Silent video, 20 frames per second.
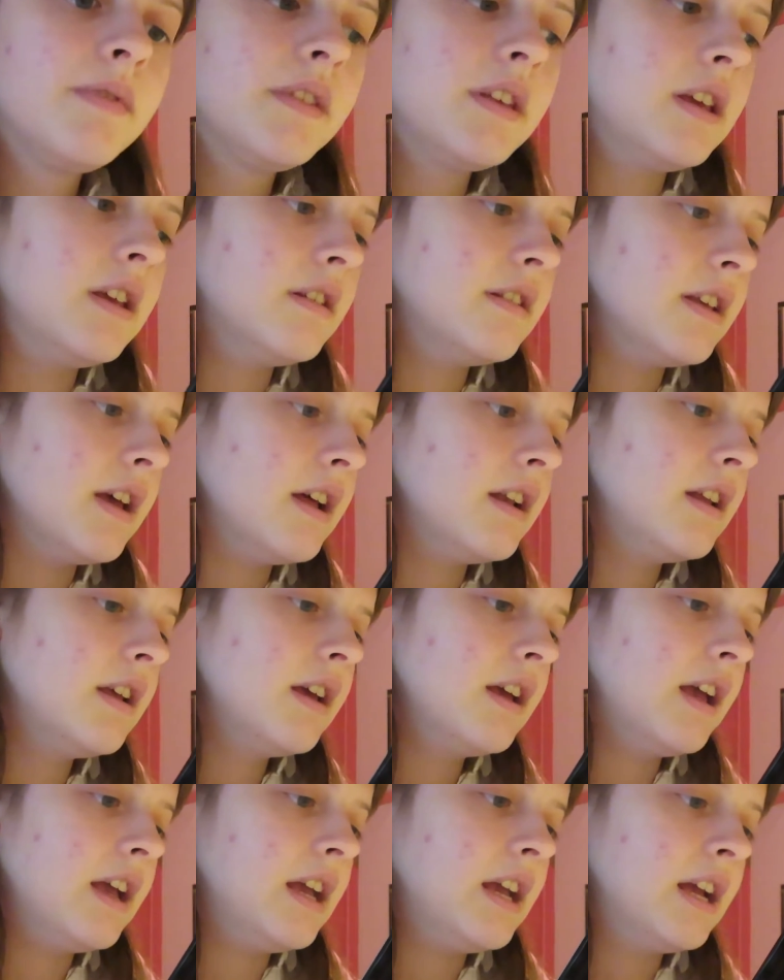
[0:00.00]
he said.
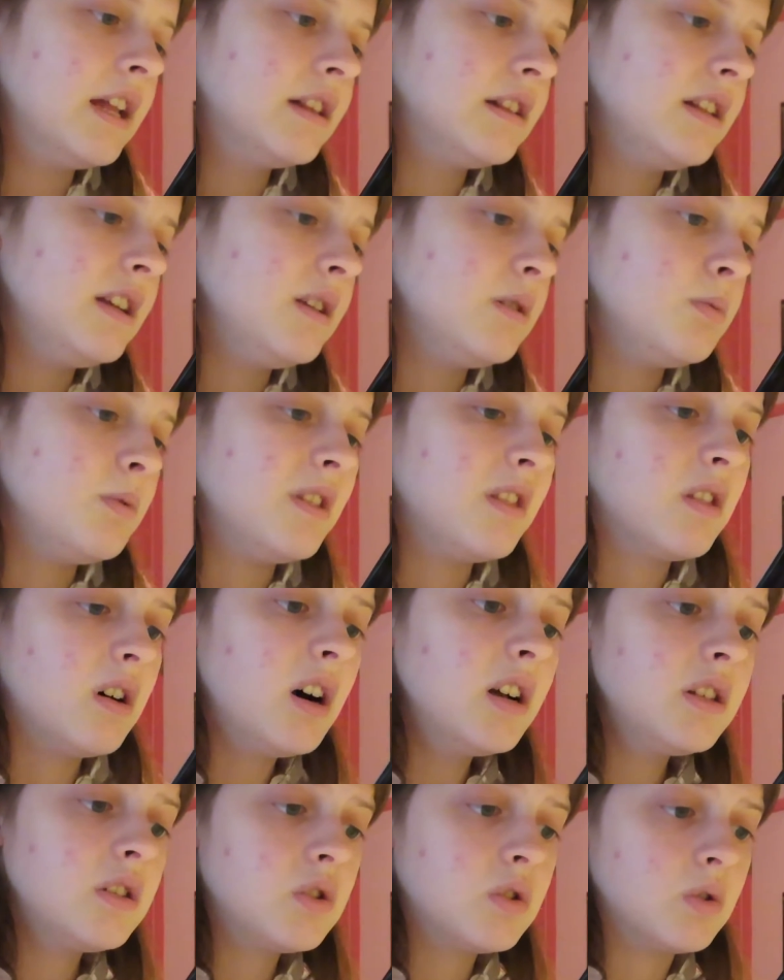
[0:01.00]
"At least we
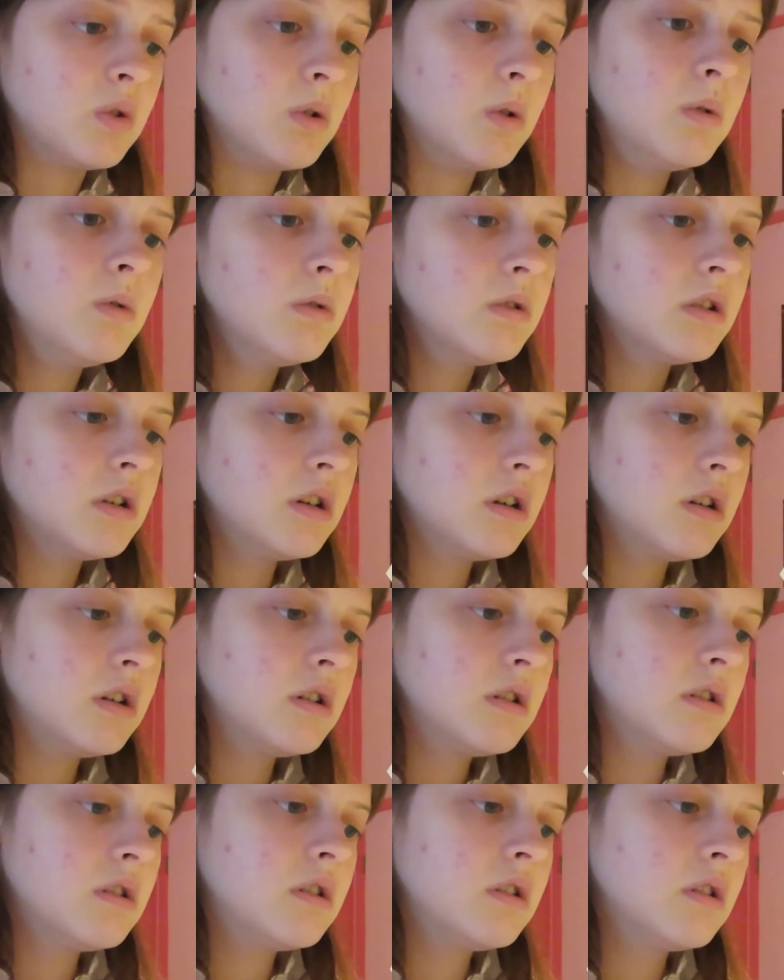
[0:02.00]
thought so."
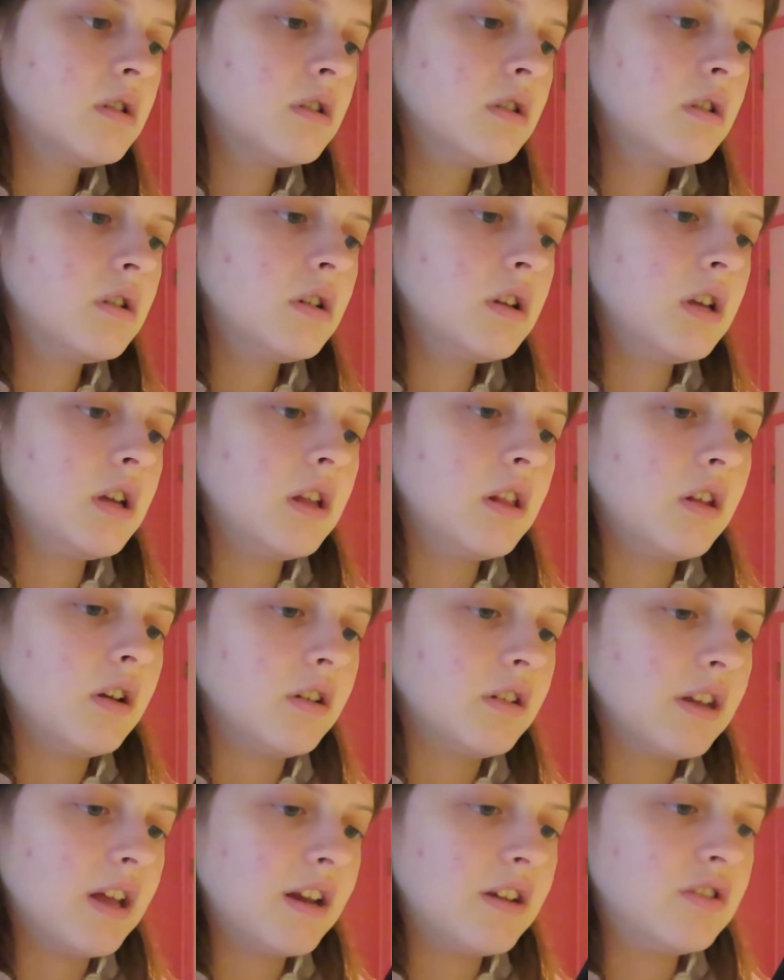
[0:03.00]
He
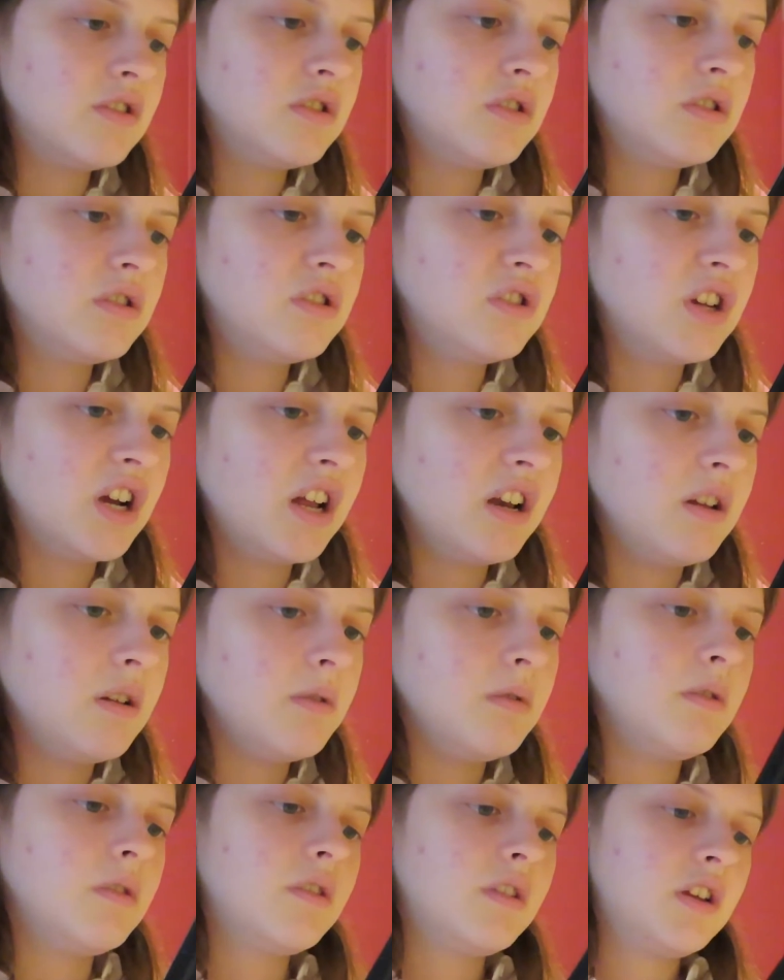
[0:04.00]
looked at
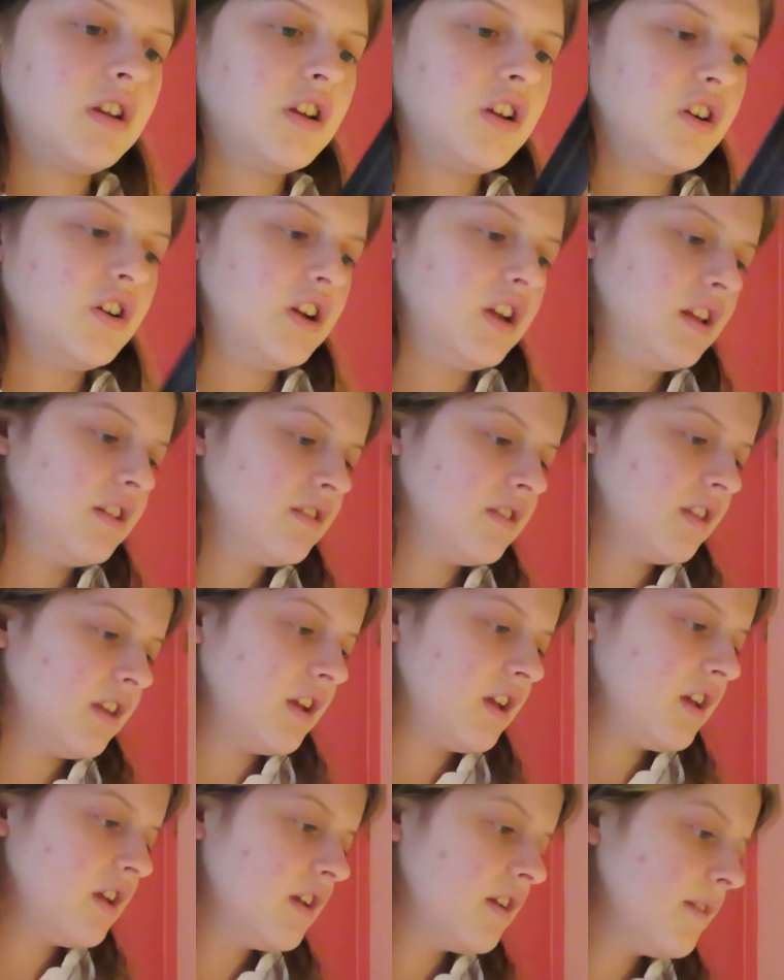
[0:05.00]
Johnny
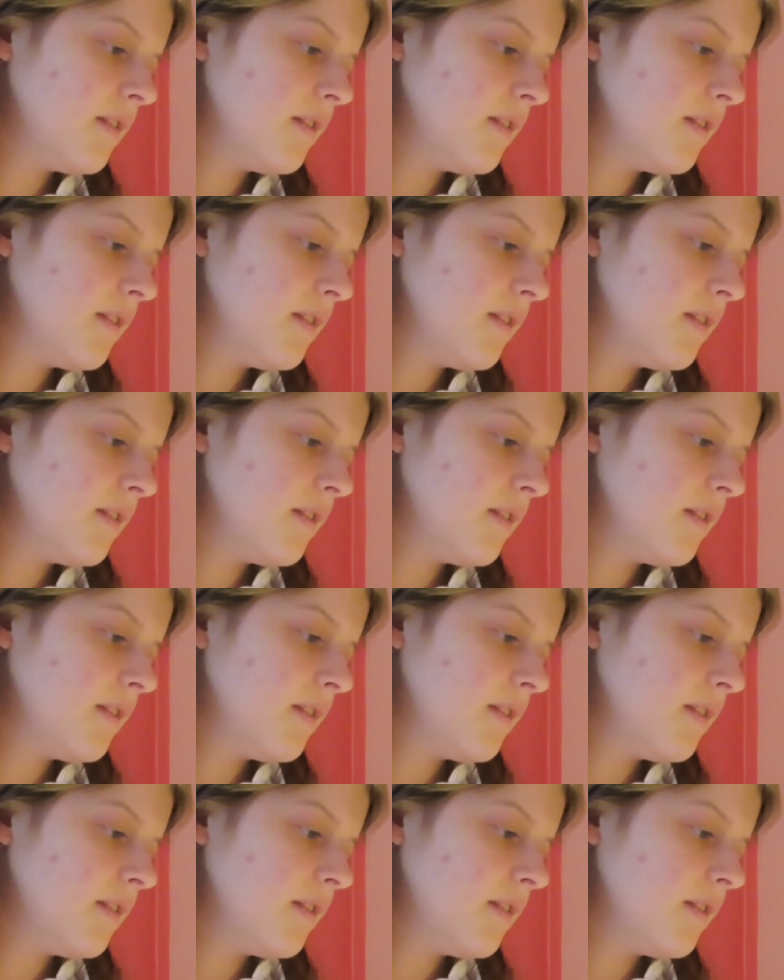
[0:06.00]
curiously.